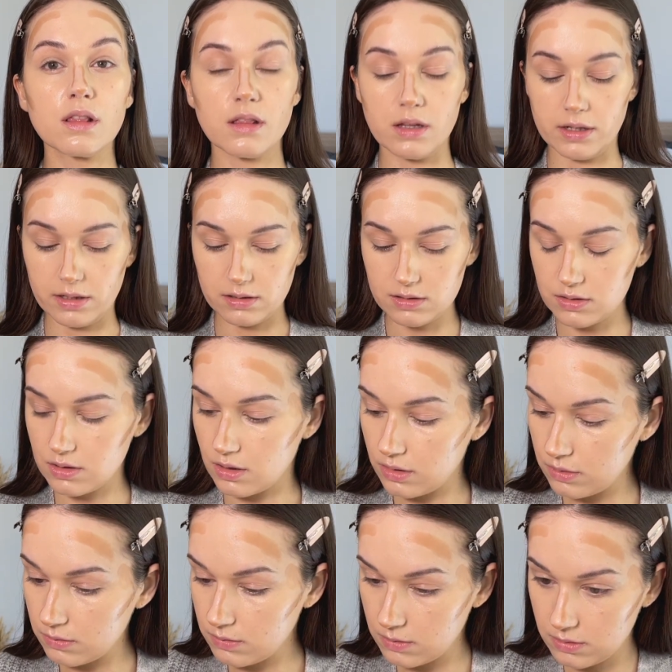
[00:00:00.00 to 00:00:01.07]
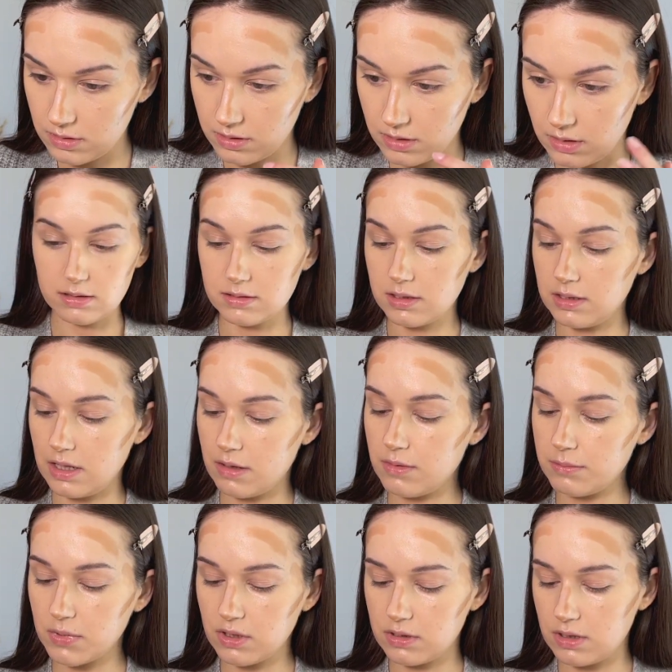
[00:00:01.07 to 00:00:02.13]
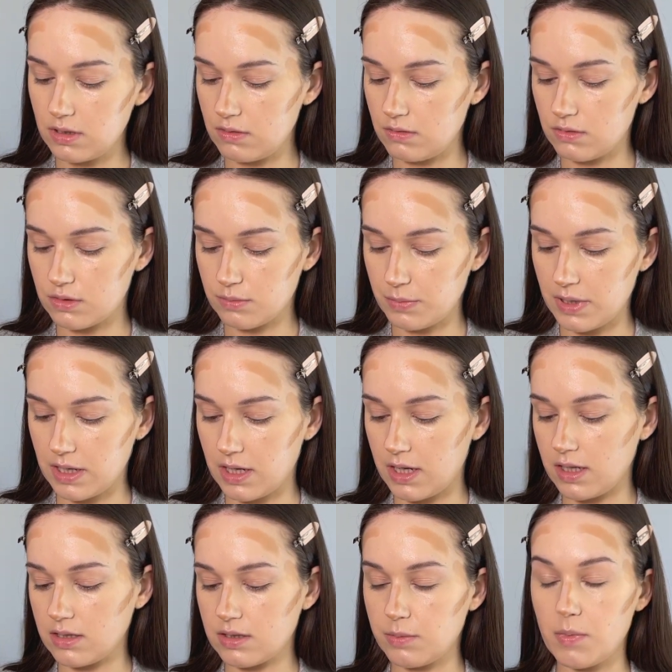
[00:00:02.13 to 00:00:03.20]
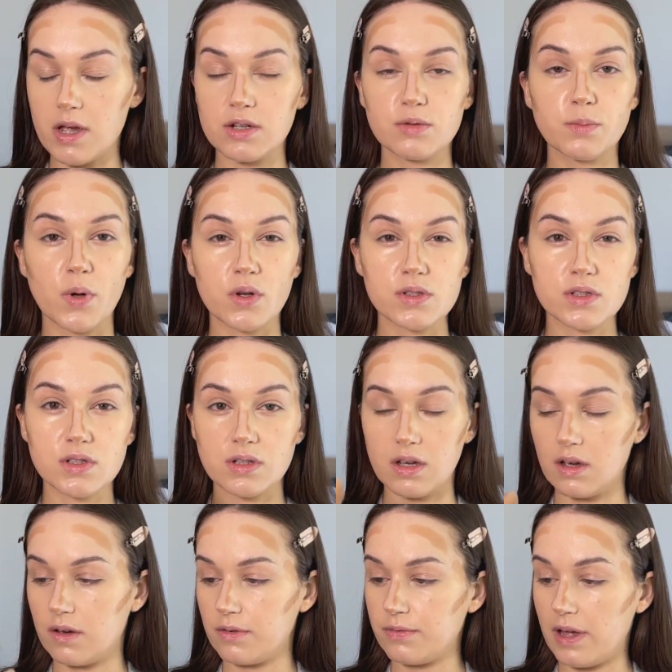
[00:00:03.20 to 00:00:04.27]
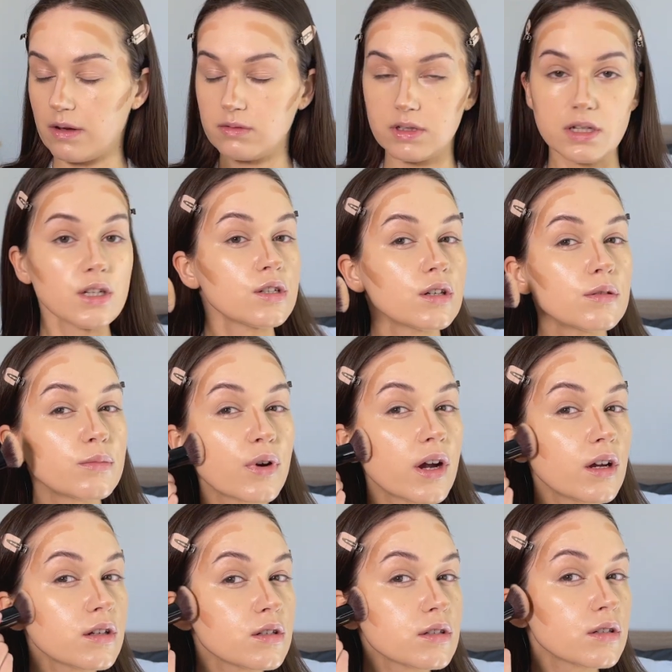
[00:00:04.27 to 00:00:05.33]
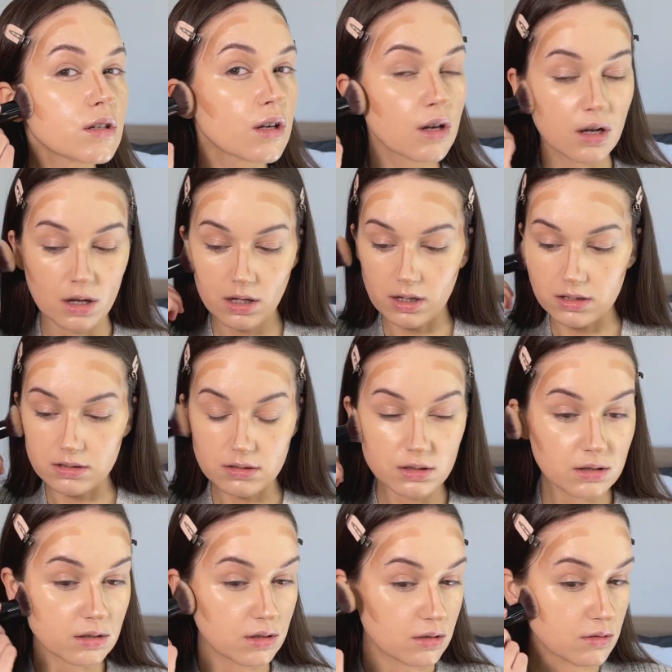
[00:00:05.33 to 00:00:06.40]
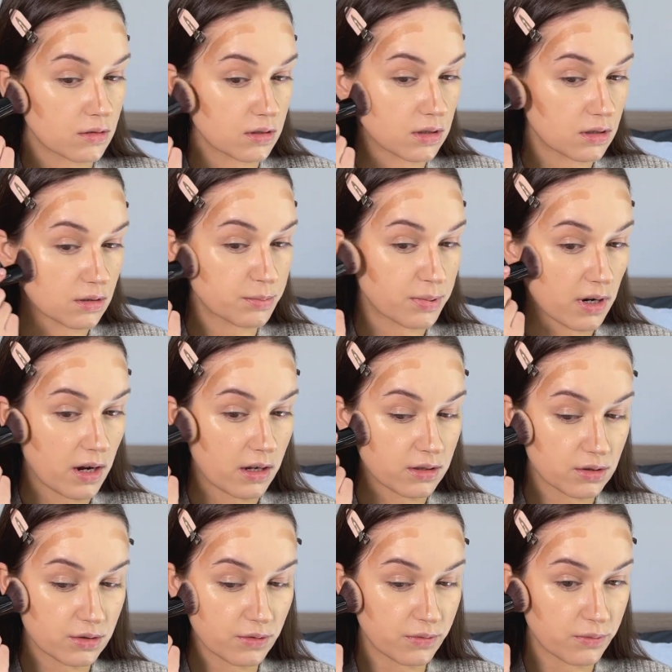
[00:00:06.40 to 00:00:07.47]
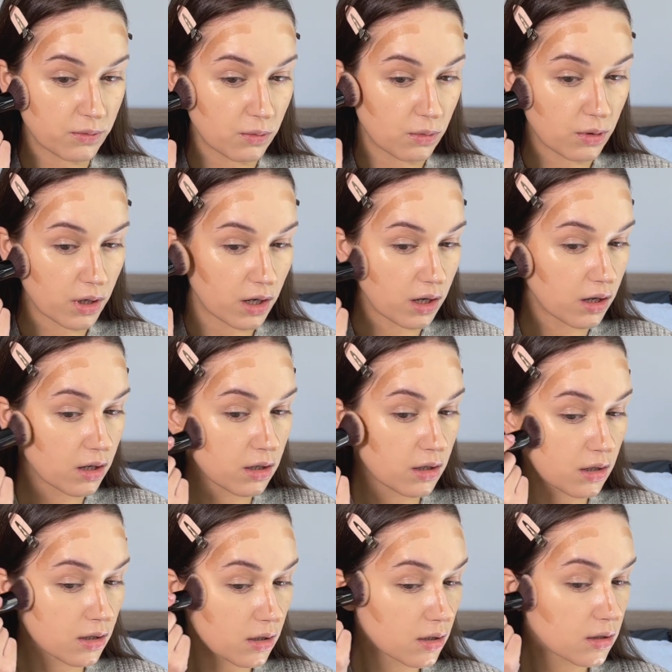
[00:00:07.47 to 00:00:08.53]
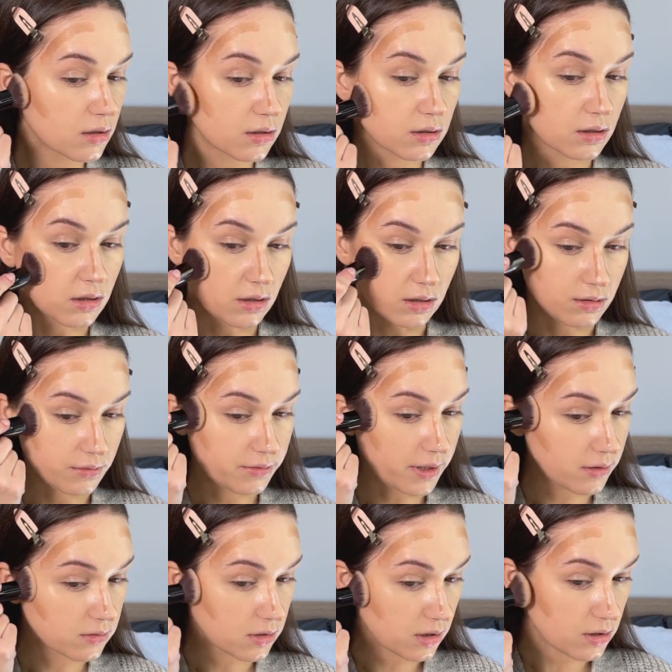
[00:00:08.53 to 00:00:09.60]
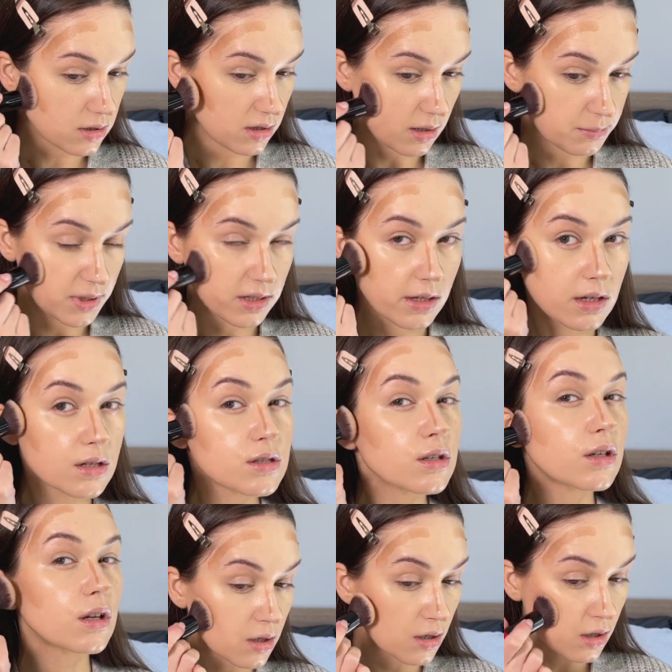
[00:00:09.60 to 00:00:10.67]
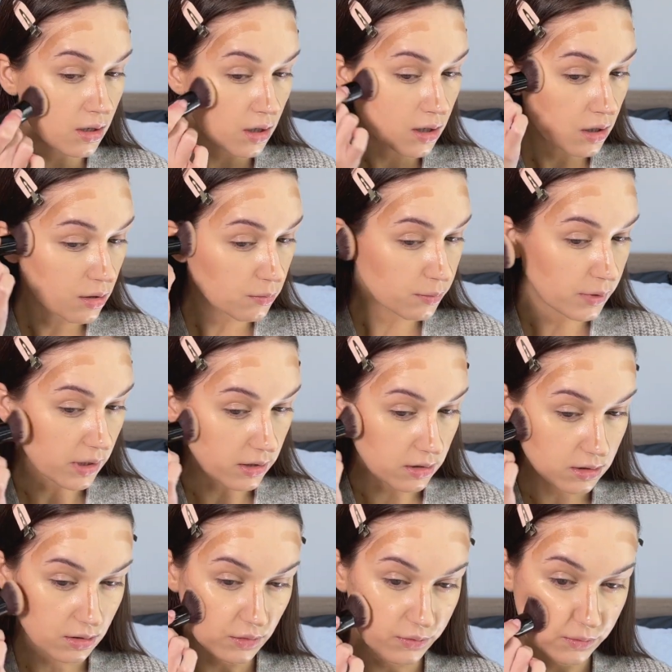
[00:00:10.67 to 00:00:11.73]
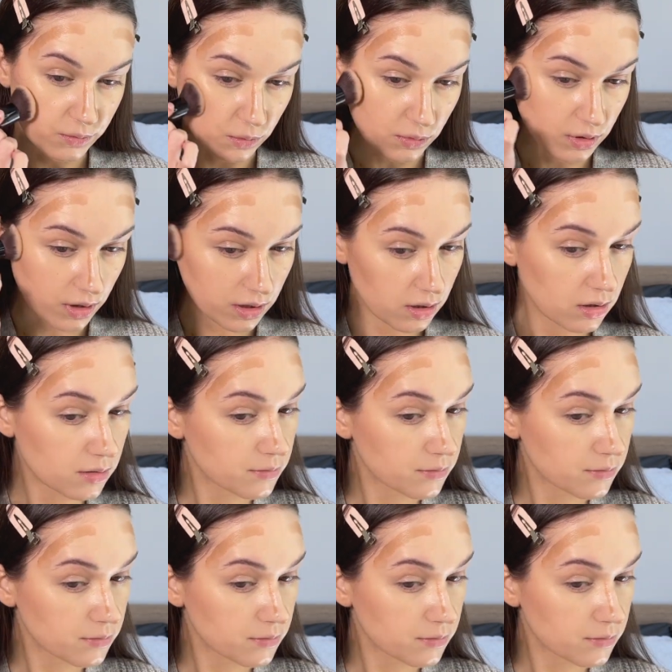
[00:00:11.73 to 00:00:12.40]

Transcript: Like so. And now I'm gonna use my Smashbox foundation brush. I do not use this brush for foundation application, but for